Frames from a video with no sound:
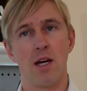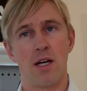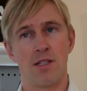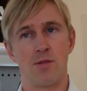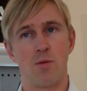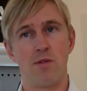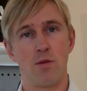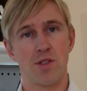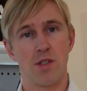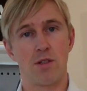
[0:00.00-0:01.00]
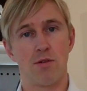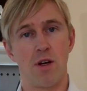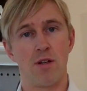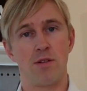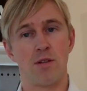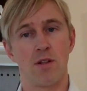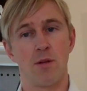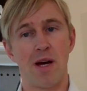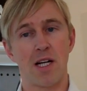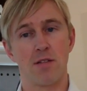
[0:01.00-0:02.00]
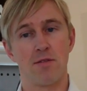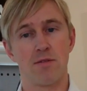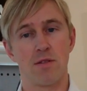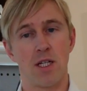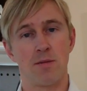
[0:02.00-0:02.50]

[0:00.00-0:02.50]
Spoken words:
and we've also grown on the back of